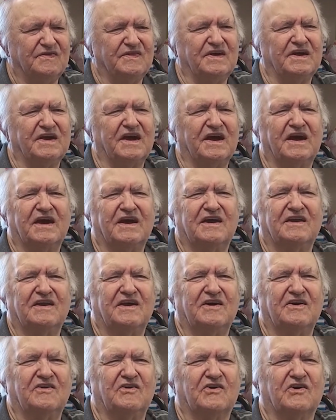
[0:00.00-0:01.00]
they had
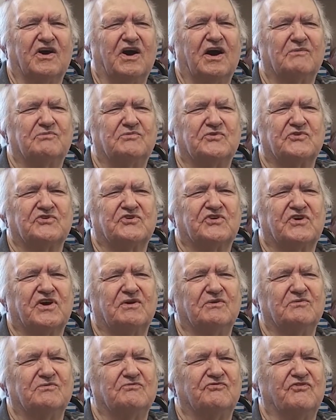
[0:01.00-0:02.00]
helicopters
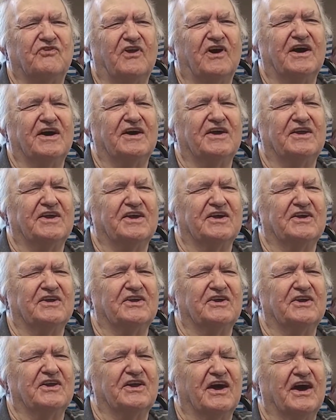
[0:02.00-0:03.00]
come flying
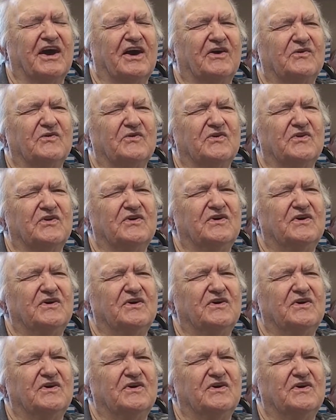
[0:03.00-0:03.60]
in and out,